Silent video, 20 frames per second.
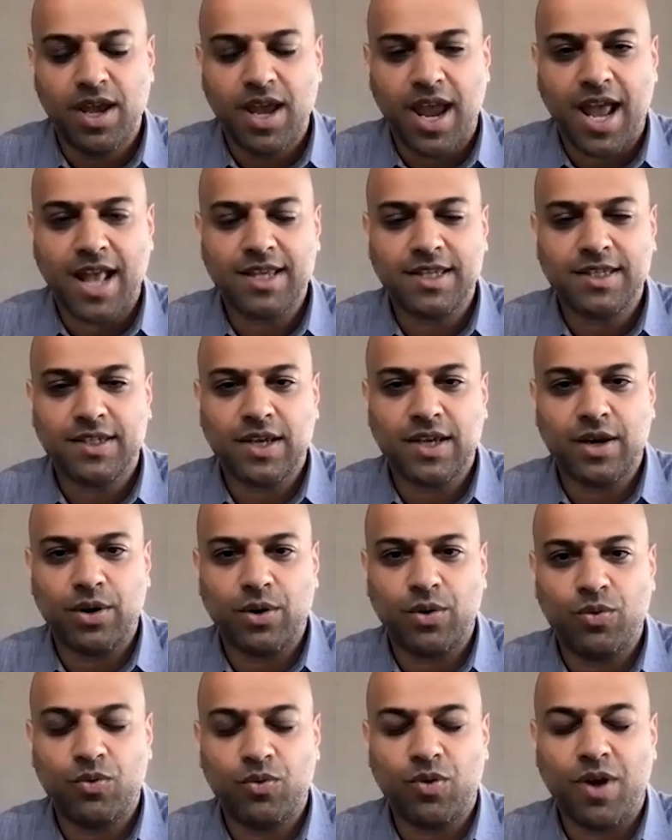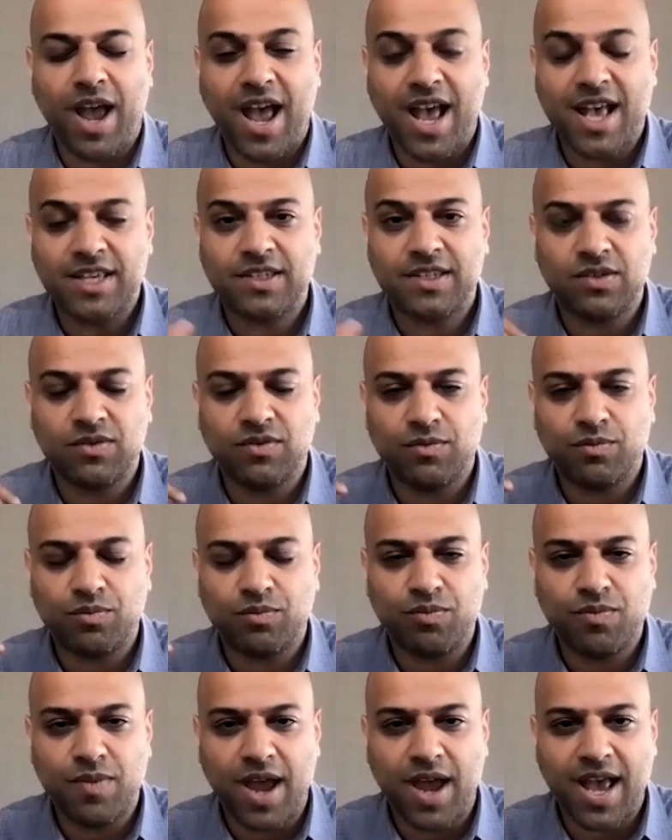And so as
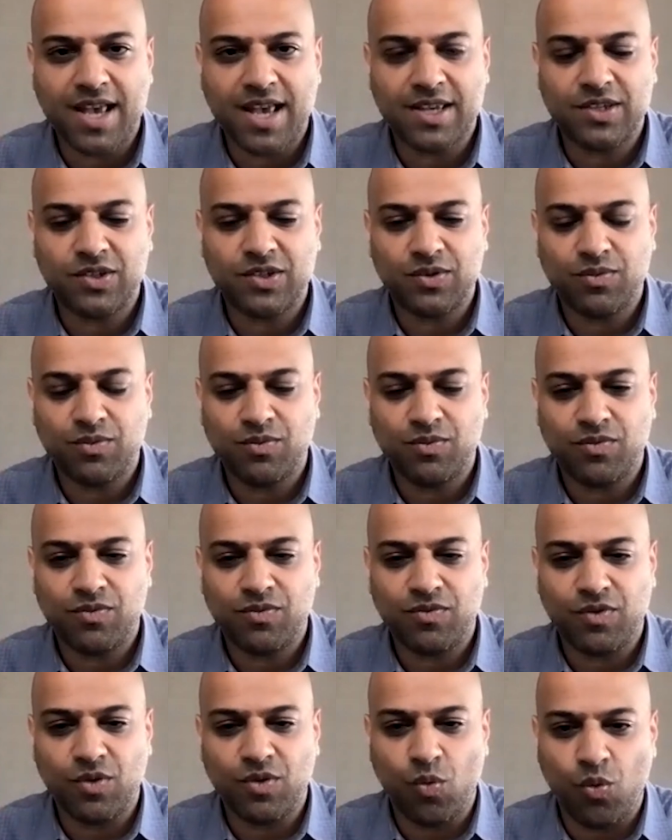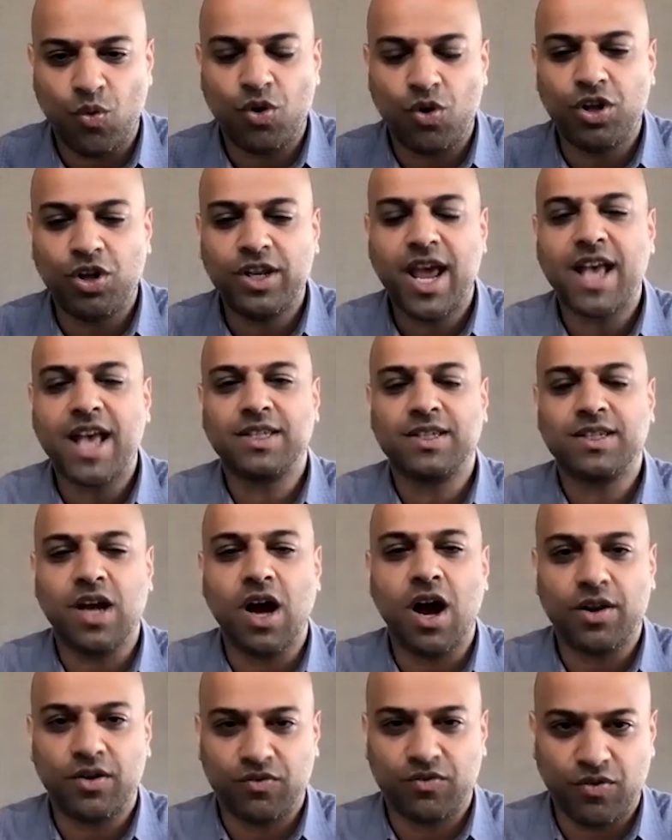the world has
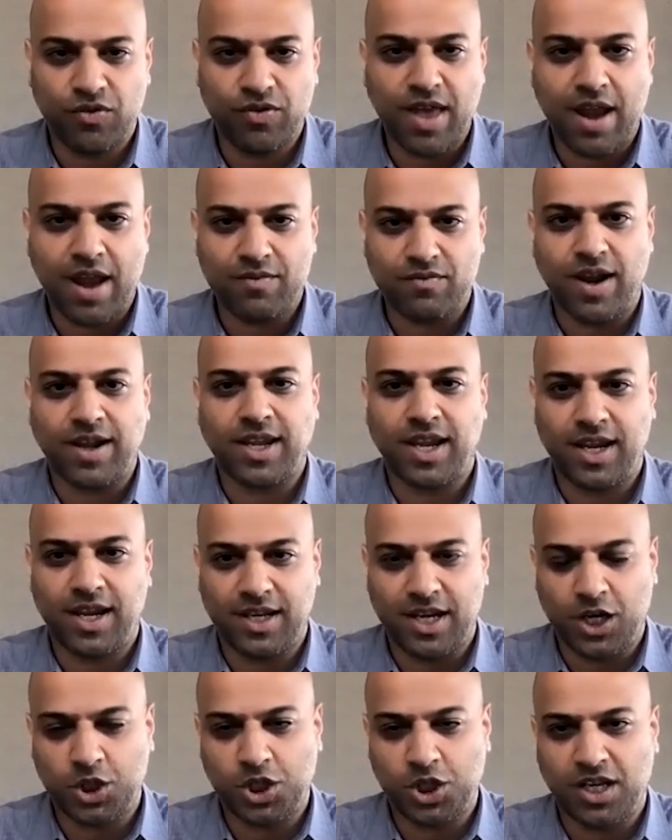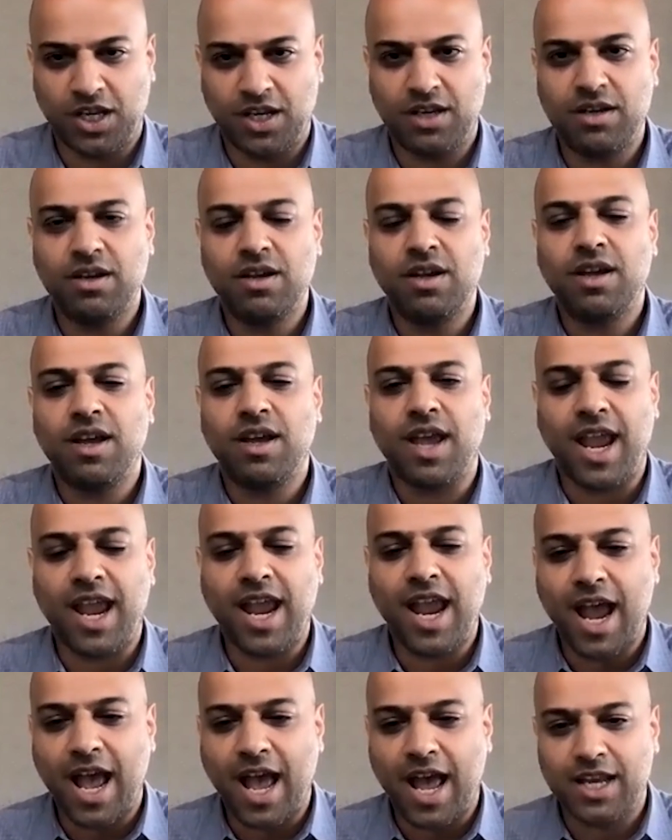gone through that recognition,
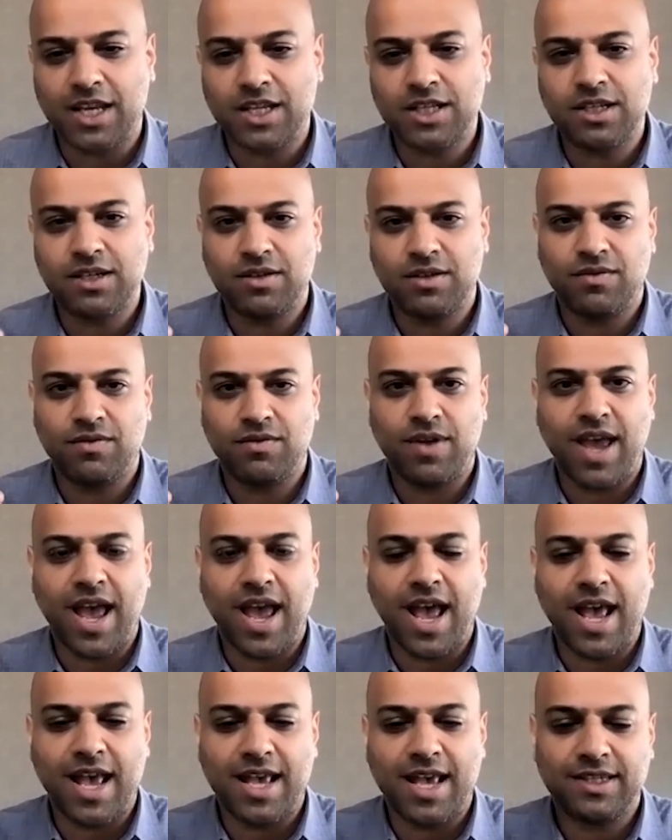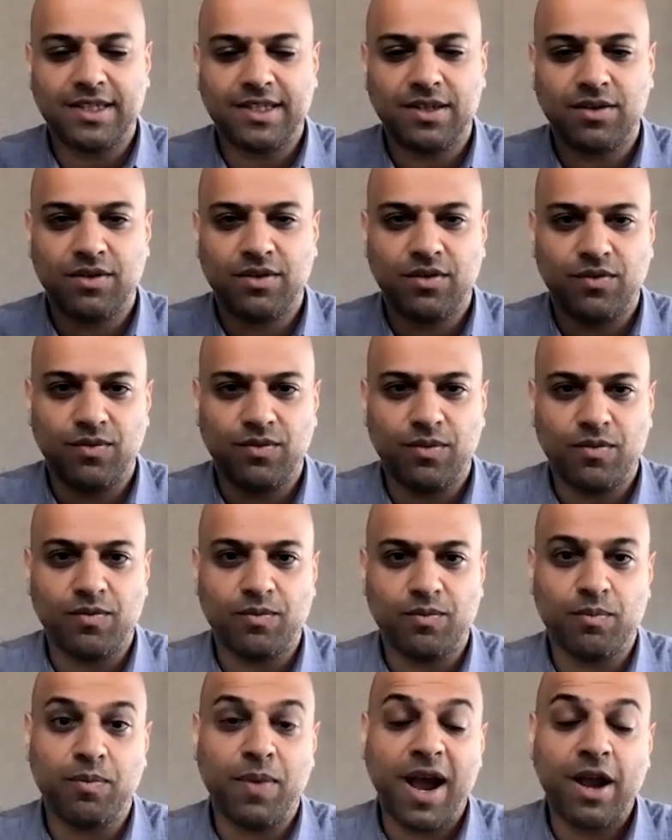and as
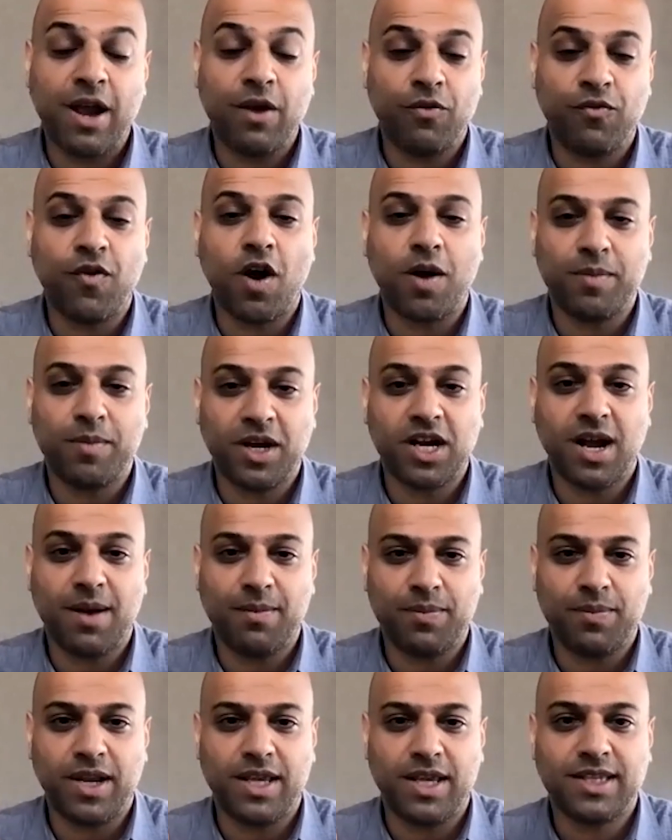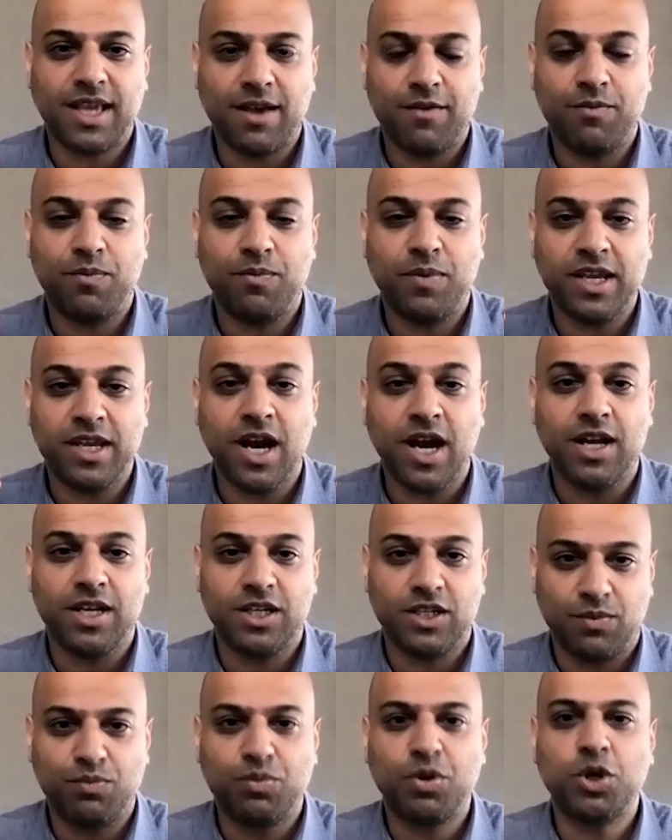biopharma companies have begun
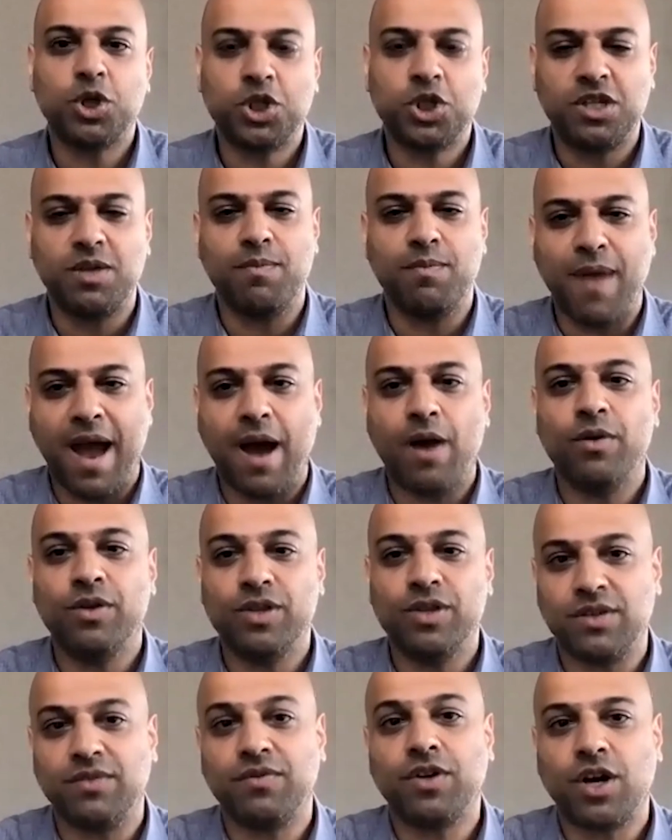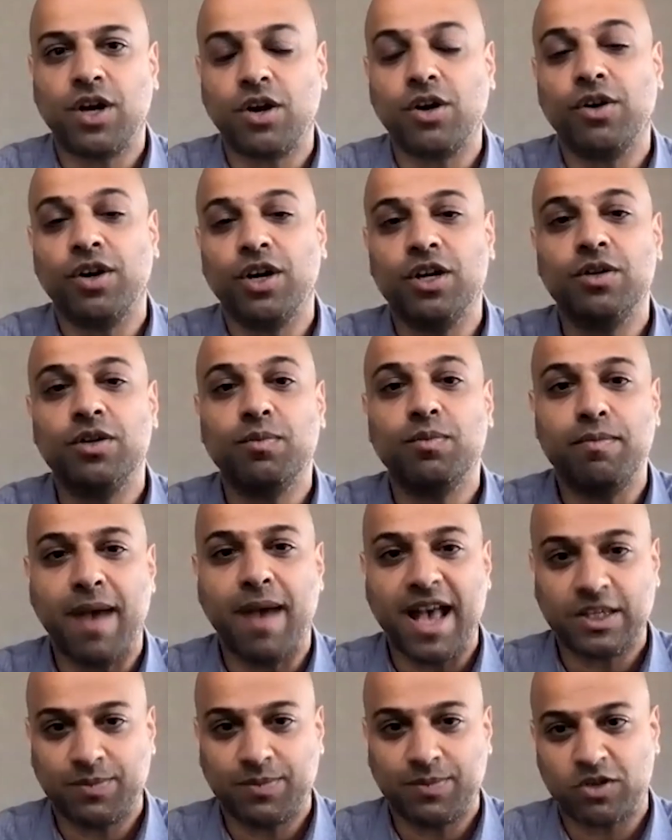to push the bounds of current
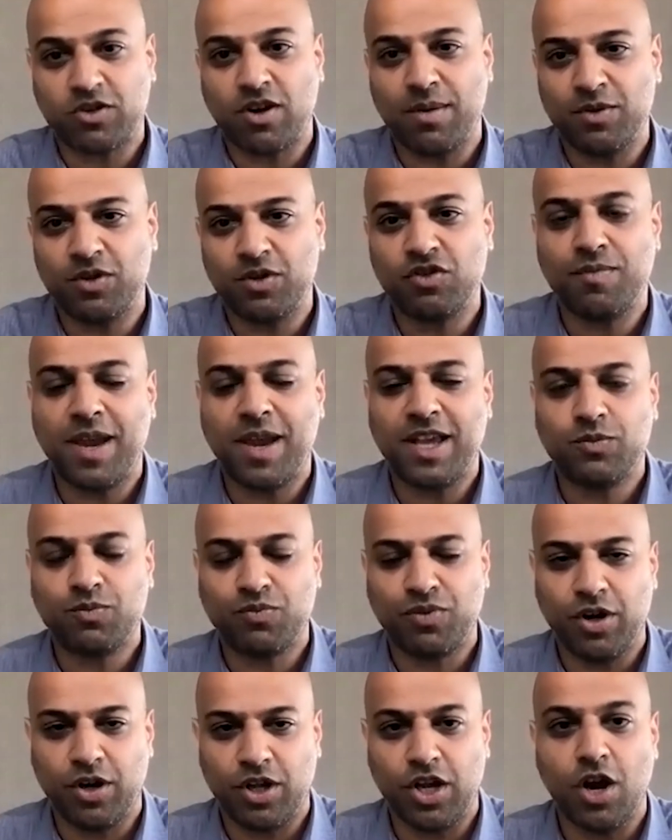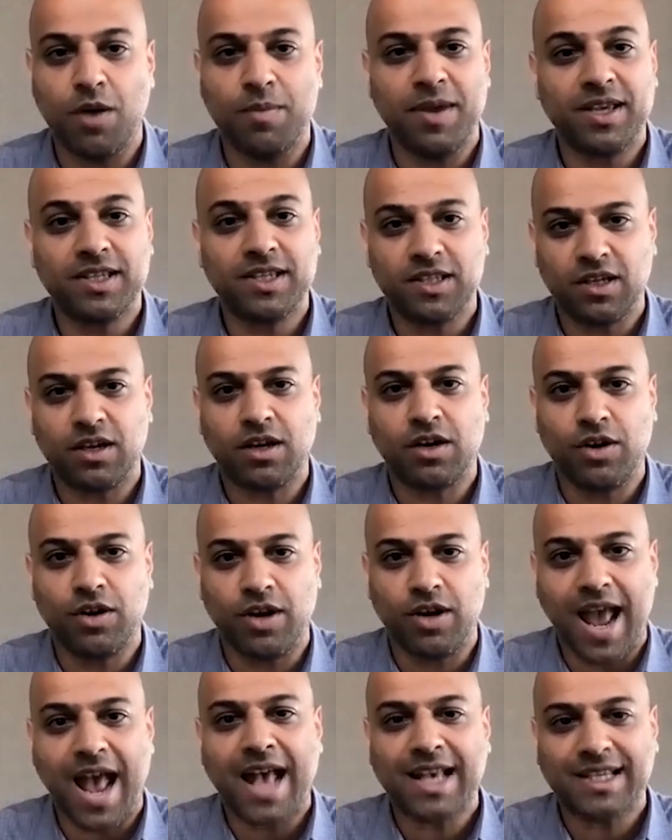mass spectrometry-based proteomics and
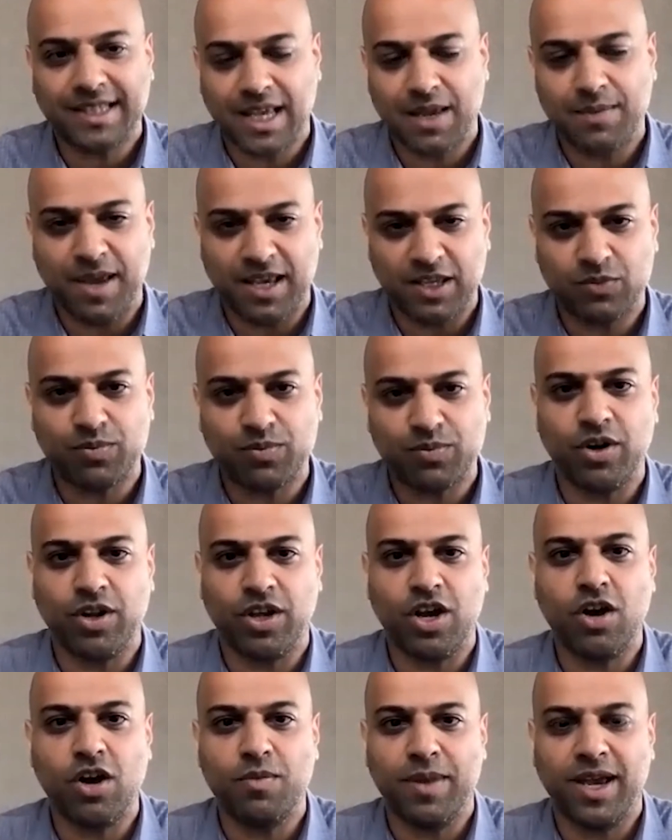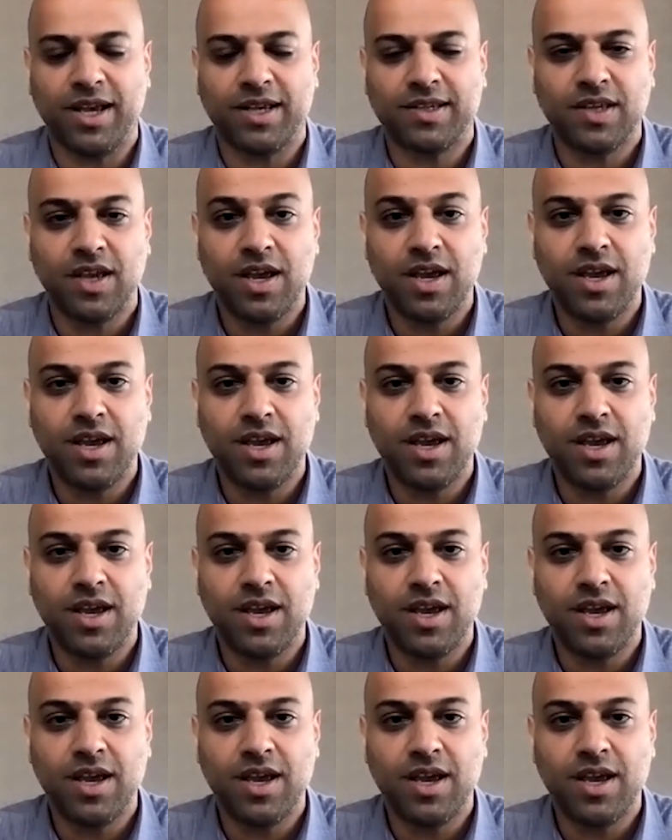current assay-based proteomics,